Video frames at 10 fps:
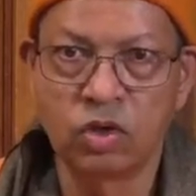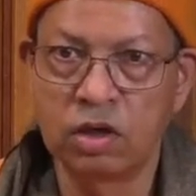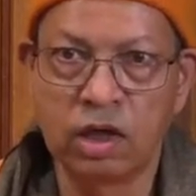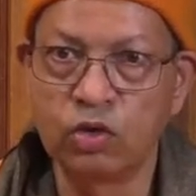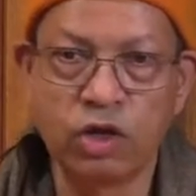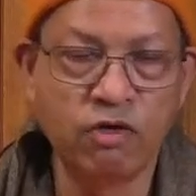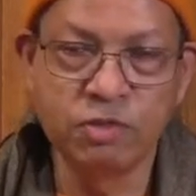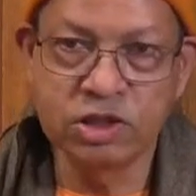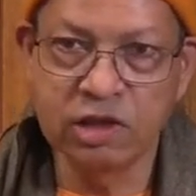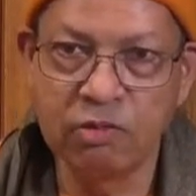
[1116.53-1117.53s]
I don't have
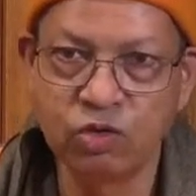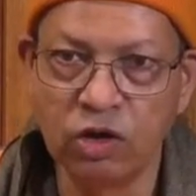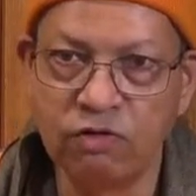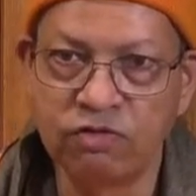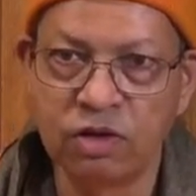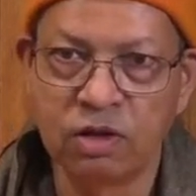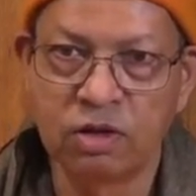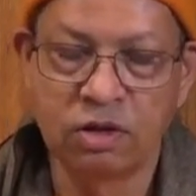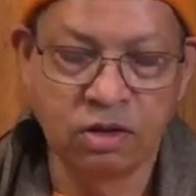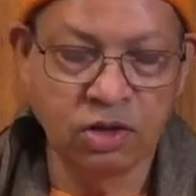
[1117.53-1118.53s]
much time to live.
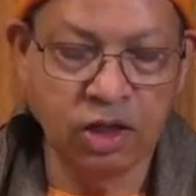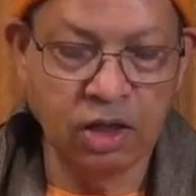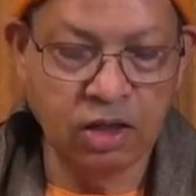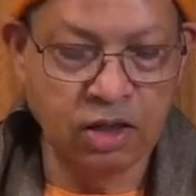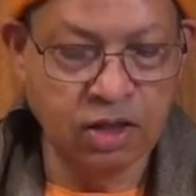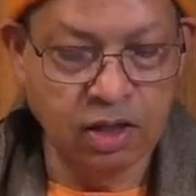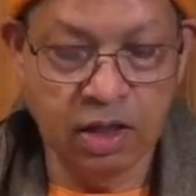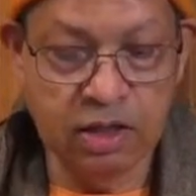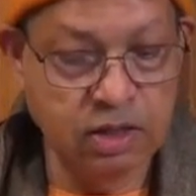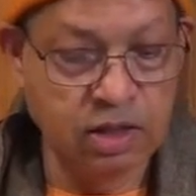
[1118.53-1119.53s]
Okay.
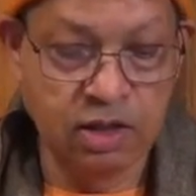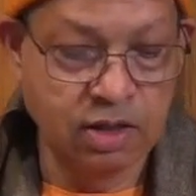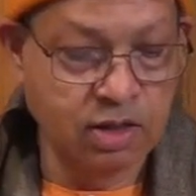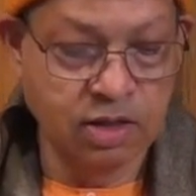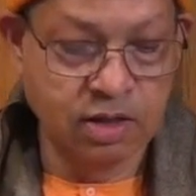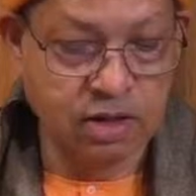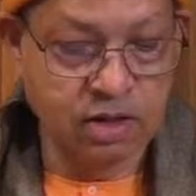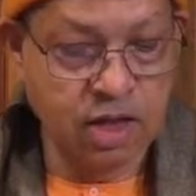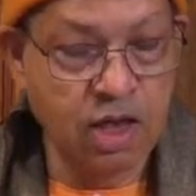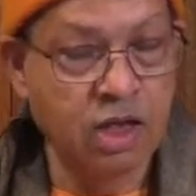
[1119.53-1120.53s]
And
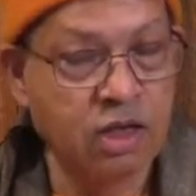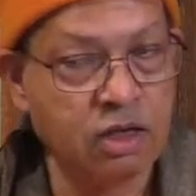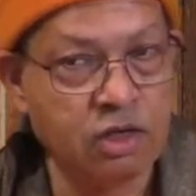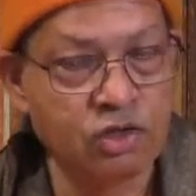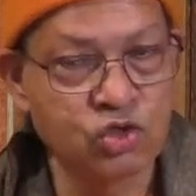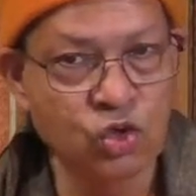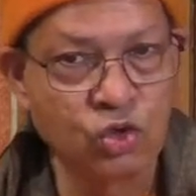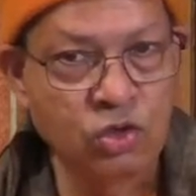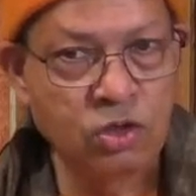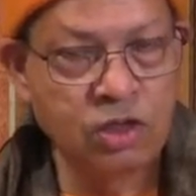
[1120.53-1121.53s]

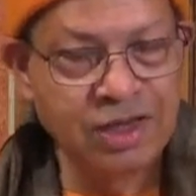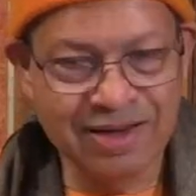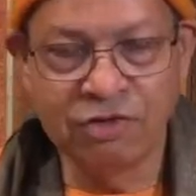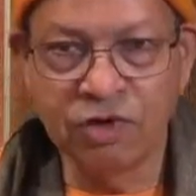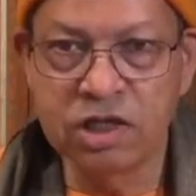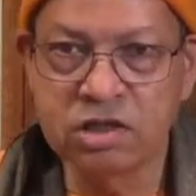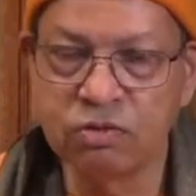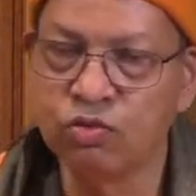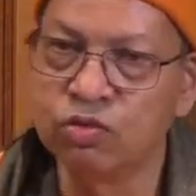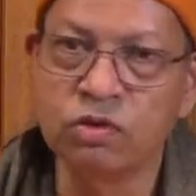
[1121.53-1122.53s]
so he had advised
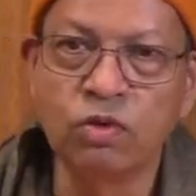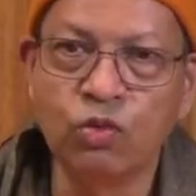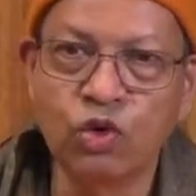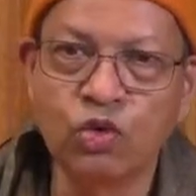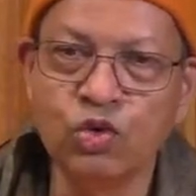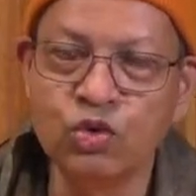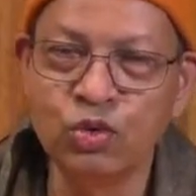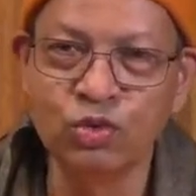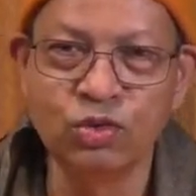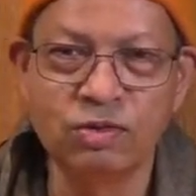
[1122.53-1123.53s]
him, what do you
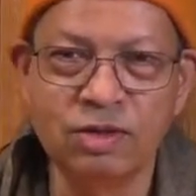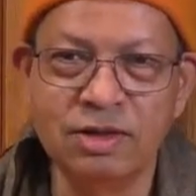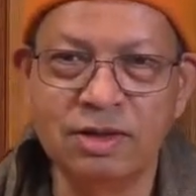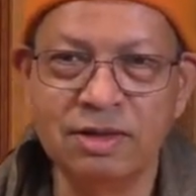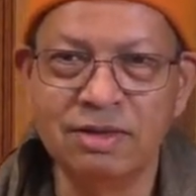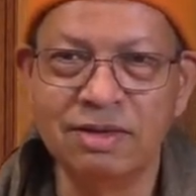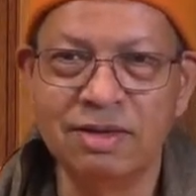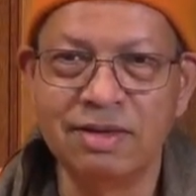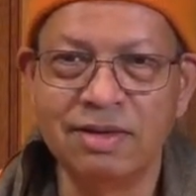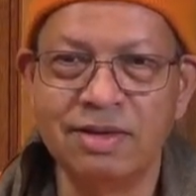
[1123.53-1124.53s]
do?
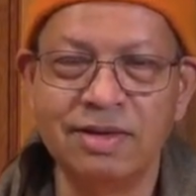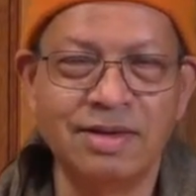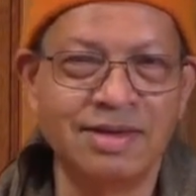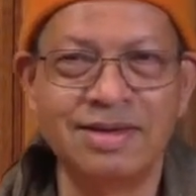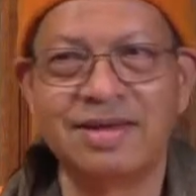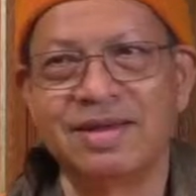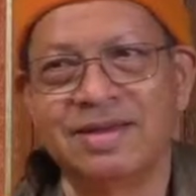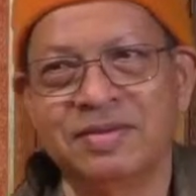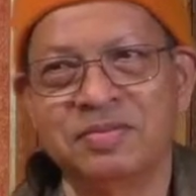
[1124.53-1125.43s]
Yeah.